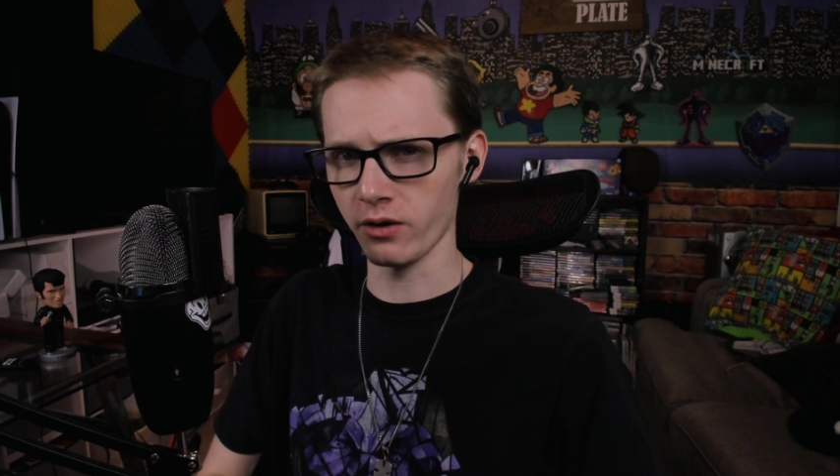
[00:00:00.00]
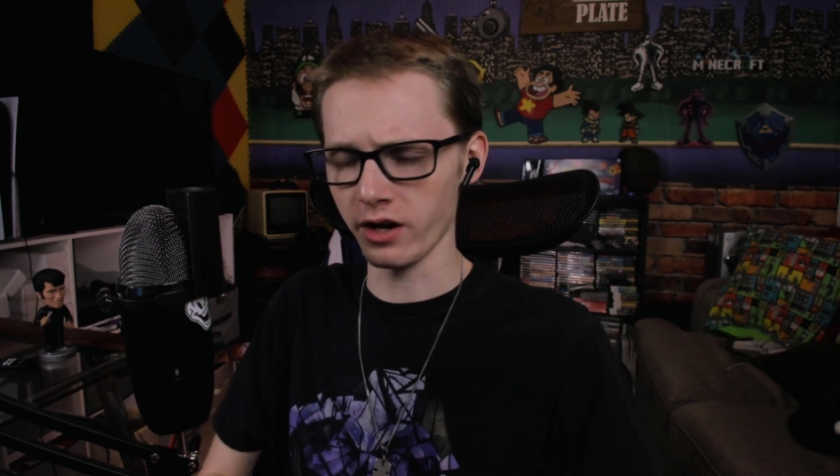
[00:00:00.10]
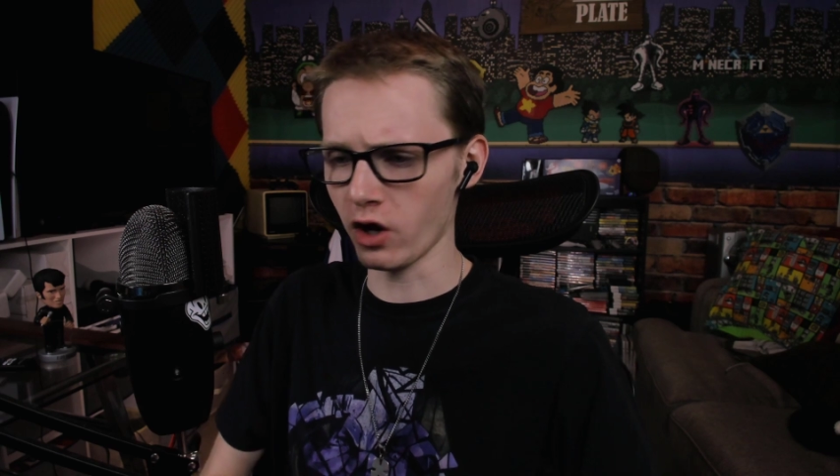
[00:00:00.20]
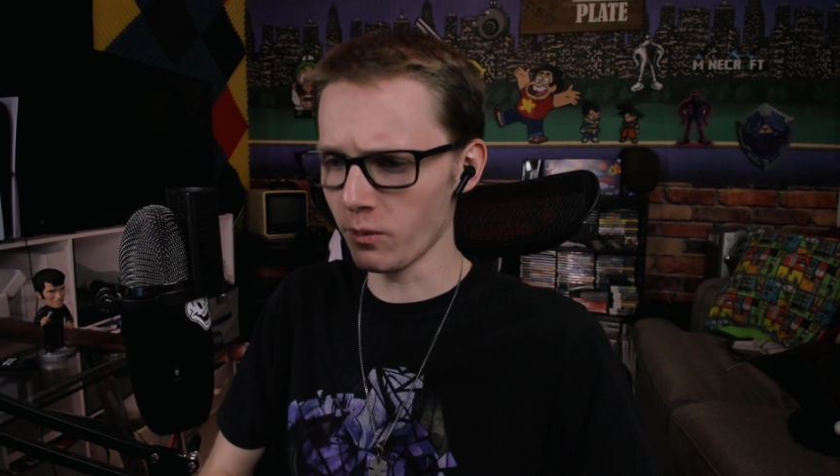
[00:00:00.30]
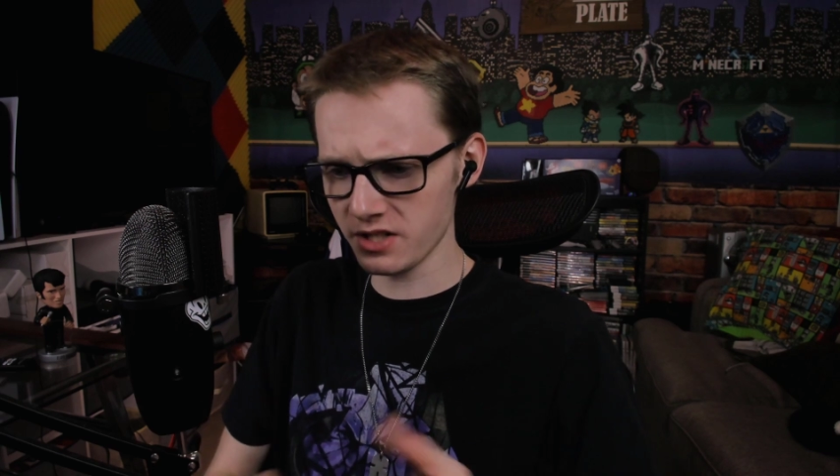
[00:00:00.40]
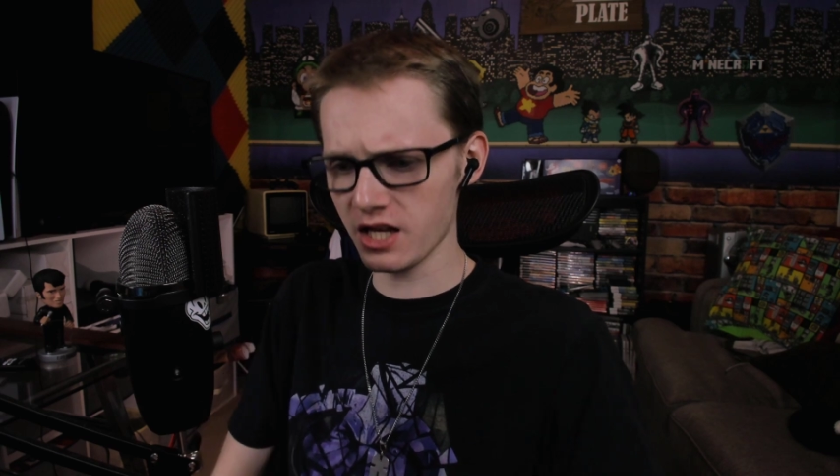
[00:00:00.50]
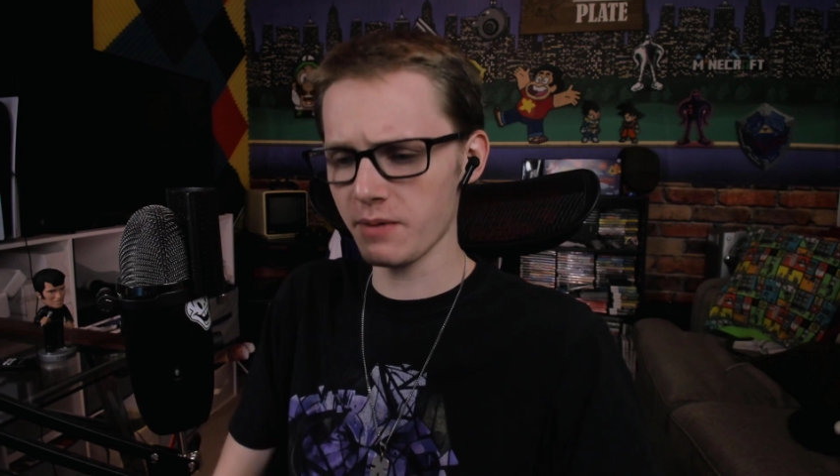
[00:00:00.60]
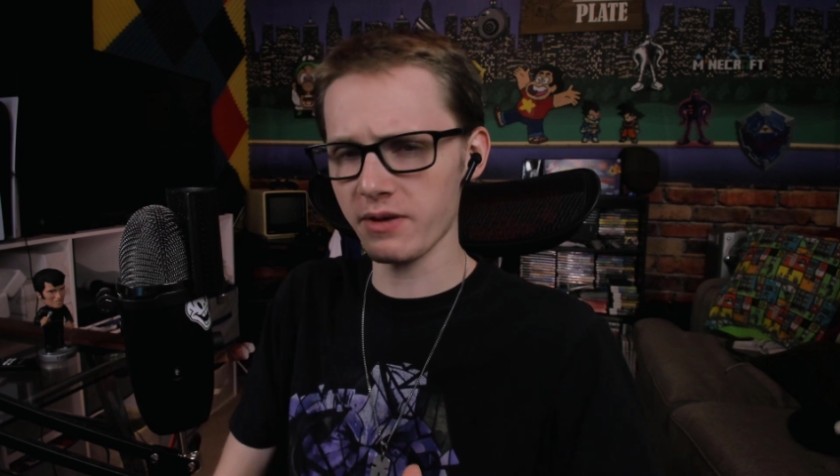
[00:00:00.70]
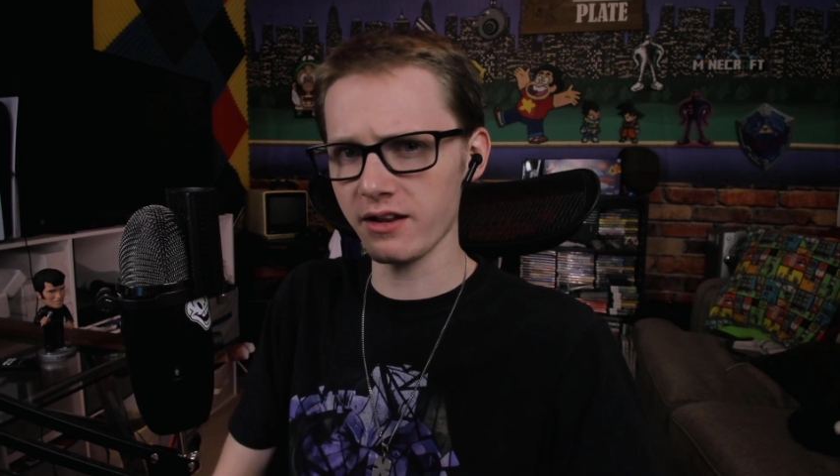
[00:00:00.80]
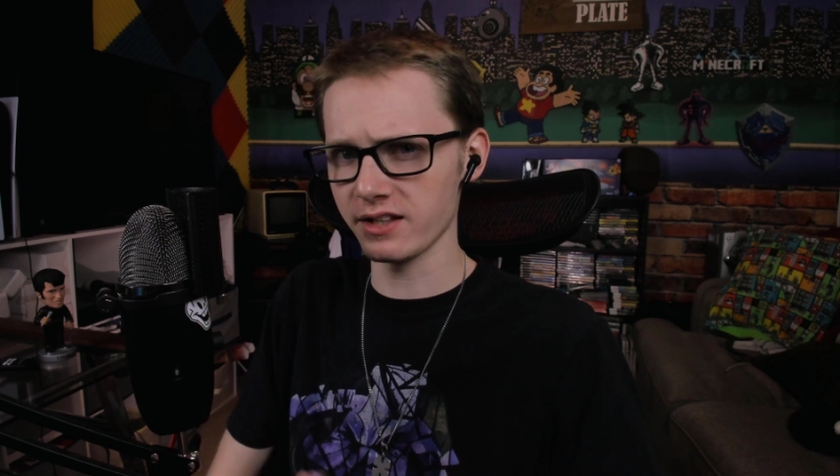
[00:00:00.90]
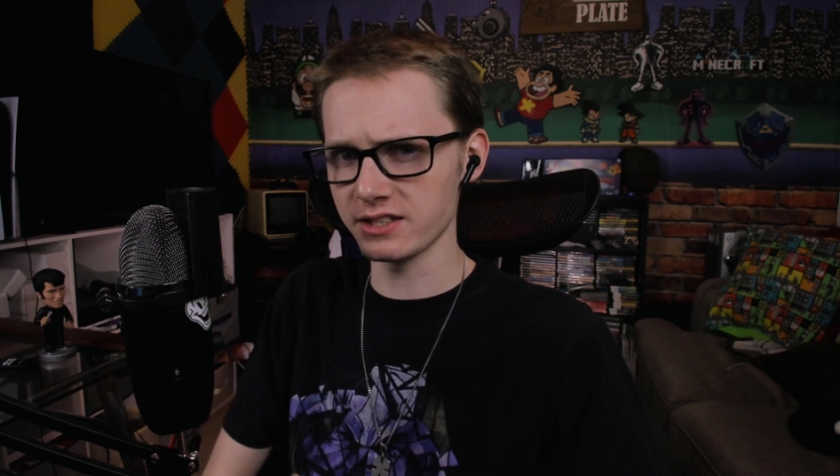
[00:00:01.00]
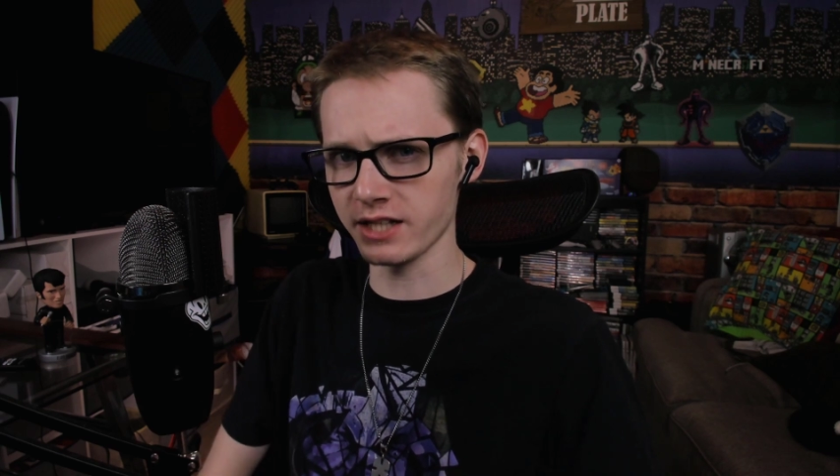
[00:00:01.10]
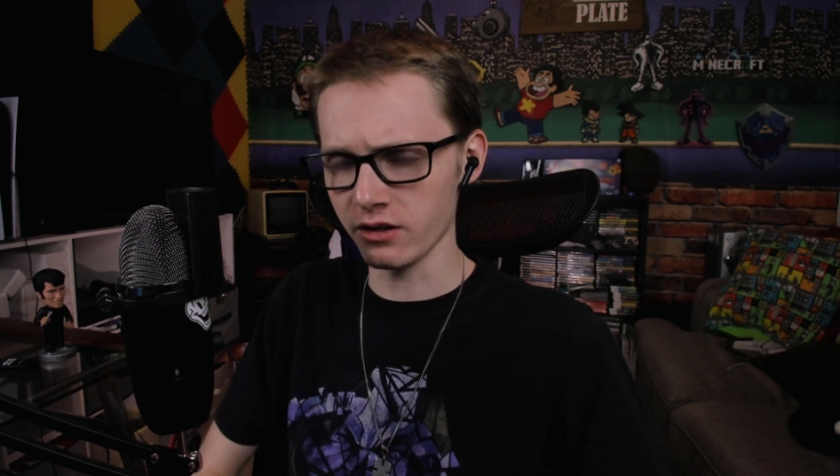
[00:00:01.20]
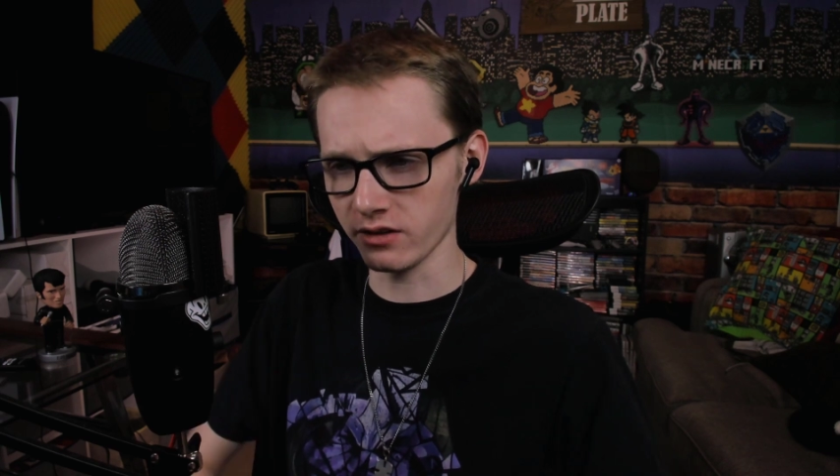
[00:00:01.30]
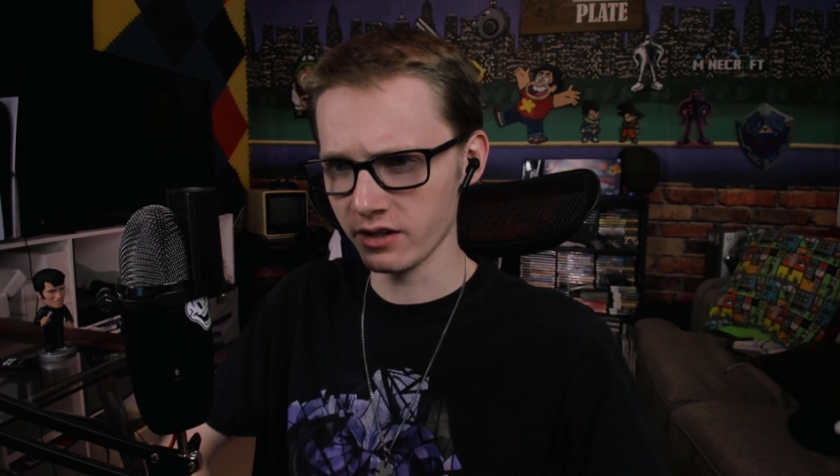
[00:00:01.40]
I hope to keep getting these
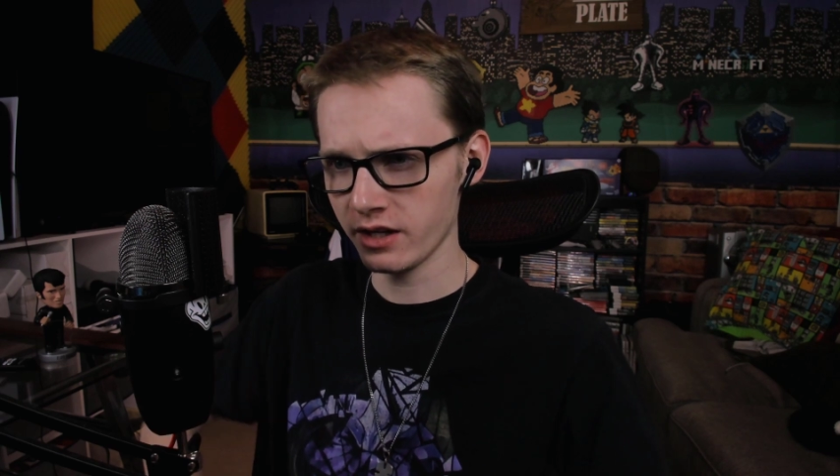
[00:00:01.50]
out